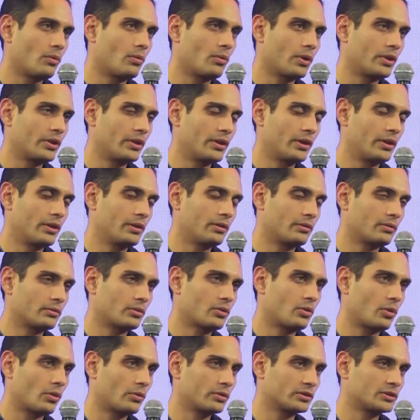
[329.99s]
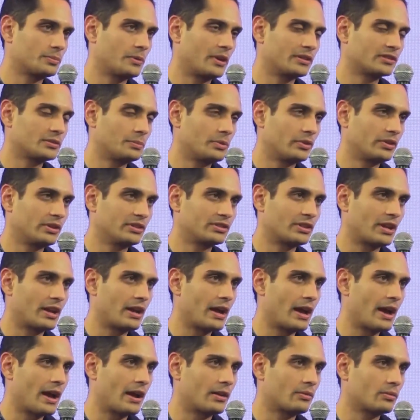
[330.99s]
one of the core responsibilities I
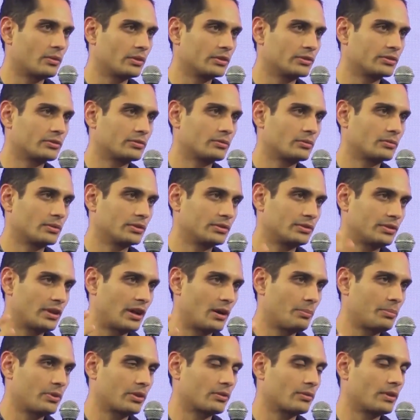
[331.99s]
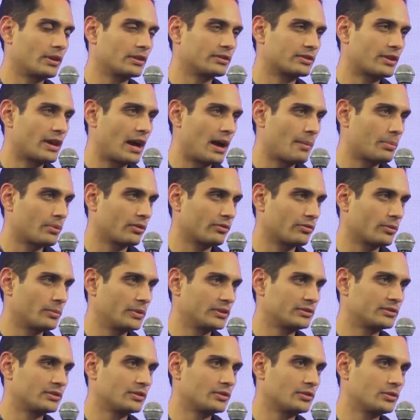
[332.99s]
had was helping raise capital from
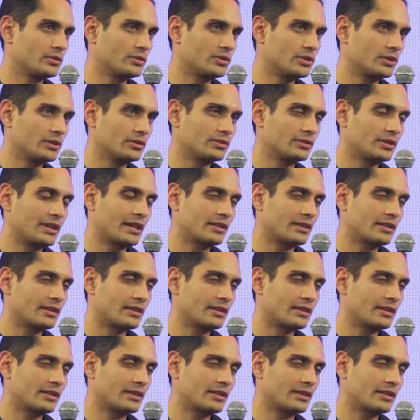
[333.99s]
institutions.